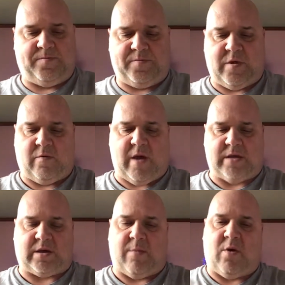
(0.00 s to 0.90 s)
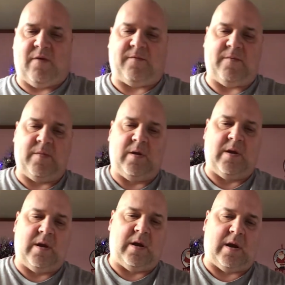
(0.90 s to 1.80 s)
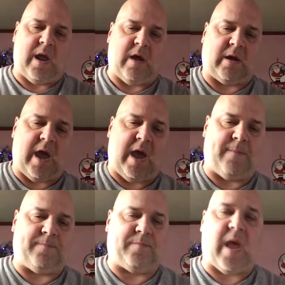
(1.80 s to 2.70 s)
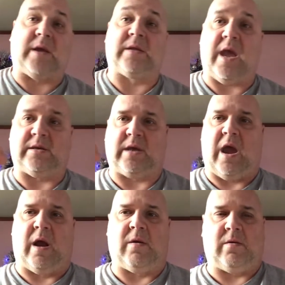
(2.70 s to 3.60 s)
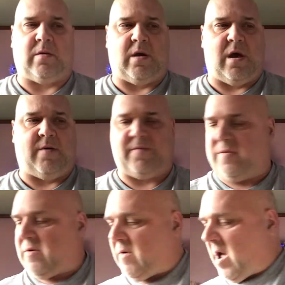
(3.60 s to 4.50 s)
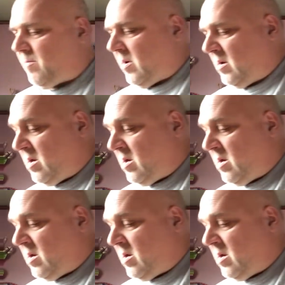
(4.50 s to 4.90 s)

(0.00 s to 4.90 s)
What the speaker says: the rest come off. Okay, that takes care of the wrapping.